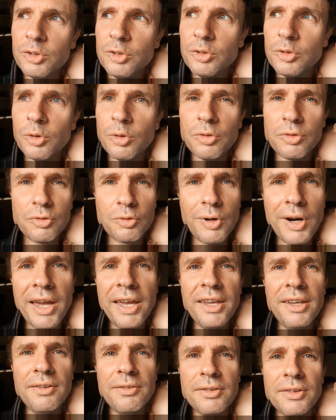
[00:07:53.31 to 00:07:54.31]
doof
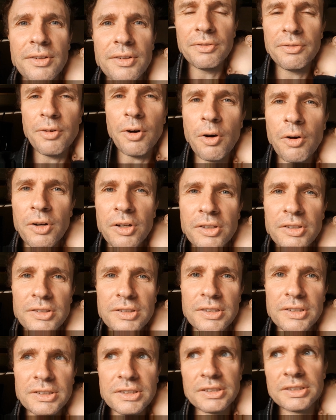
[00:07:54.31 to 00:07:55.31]
rave forest
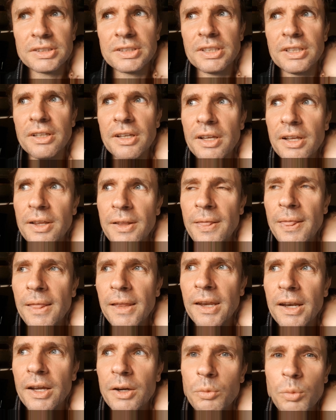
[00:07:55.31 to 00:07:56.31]
and just,
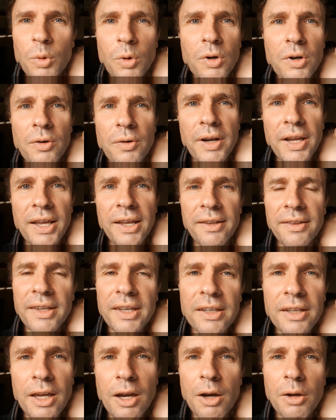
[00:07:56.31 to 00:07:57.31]
you know, walk around, then
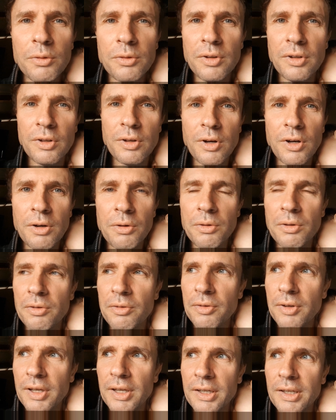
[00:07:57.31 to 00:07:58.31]
go up to the guy with the
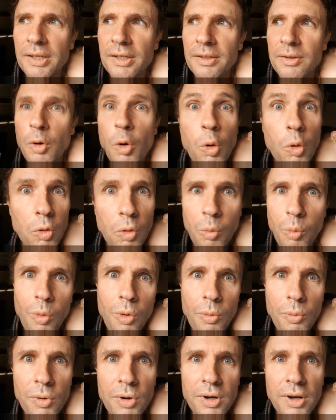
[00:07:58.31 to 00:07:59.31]
fucking, or the
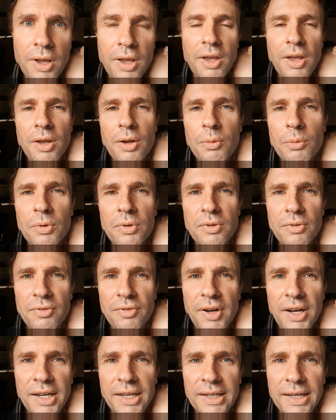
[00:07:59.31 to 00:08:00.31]
woman with the
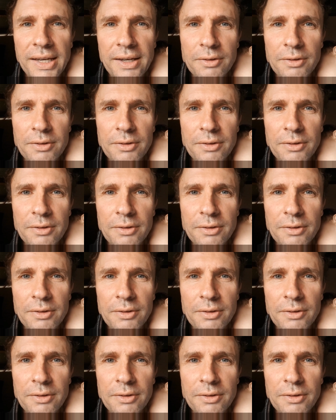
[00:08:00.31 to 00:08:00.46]
fucking